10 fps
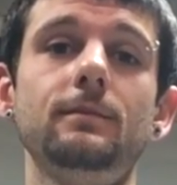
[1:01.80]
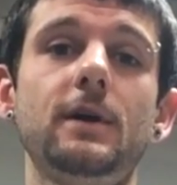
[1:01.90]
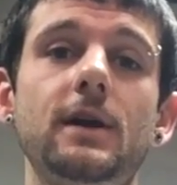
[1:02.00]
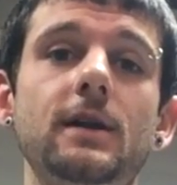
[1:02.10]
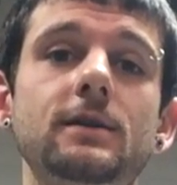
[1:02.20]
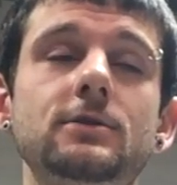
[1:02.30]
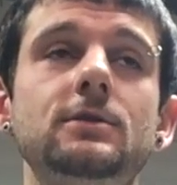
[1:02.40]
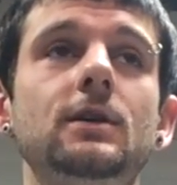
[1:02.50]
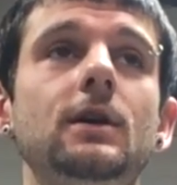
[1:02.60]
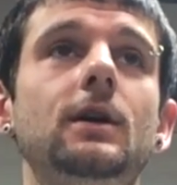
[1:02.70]
my
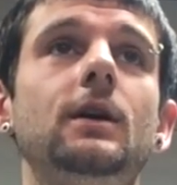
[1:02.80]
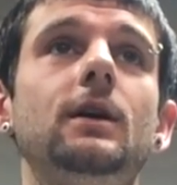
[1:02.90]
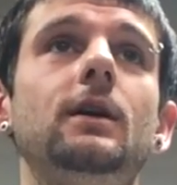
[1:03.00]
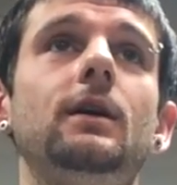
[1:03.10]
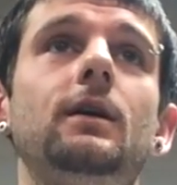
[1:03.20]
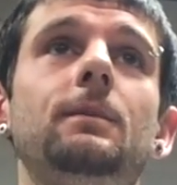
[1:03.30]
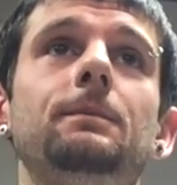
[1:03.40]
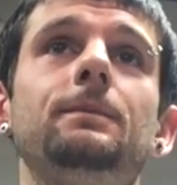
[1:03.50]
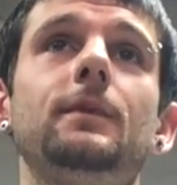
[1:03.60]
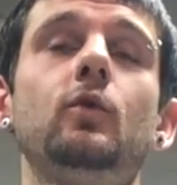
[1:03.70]
age,
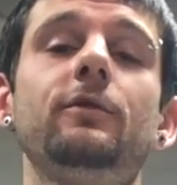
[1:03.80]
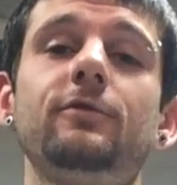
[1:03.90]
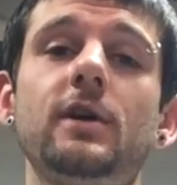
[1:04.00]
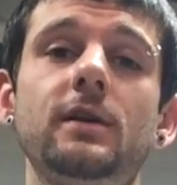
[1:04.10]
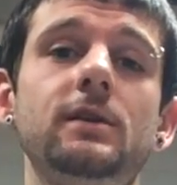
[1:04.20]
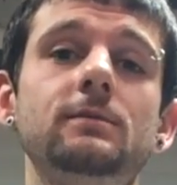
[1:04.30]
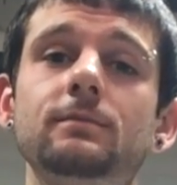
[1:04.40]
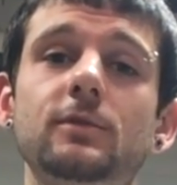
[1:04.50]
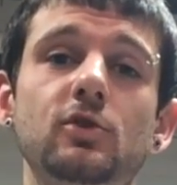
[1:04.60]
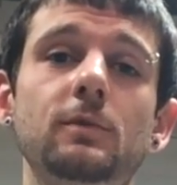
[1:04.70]
or for any
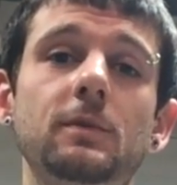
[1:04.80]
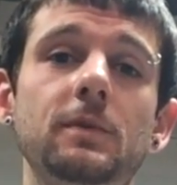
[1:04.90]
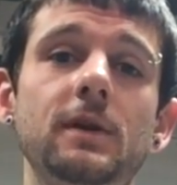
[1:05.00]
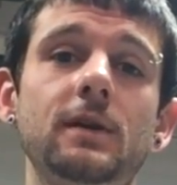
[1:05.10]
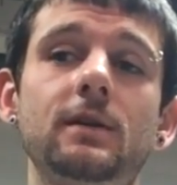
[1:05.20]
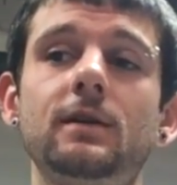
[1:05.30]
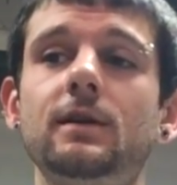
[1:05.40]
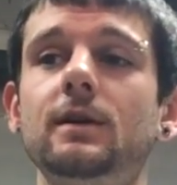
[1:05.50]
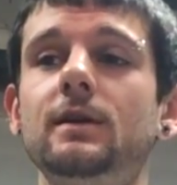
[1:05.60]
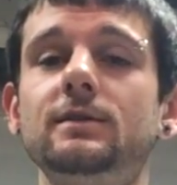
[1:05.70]
human being
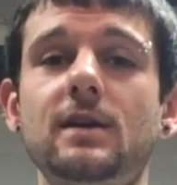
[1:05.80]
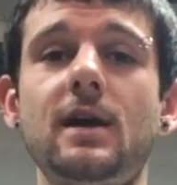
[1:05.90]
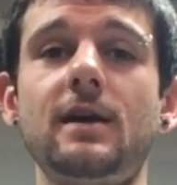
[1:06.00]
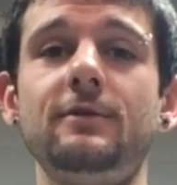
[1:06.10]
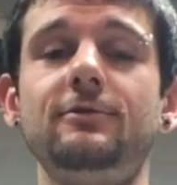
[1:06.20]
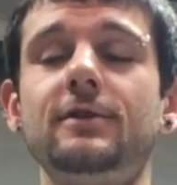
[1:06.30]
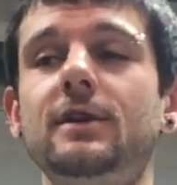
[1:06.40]
to have.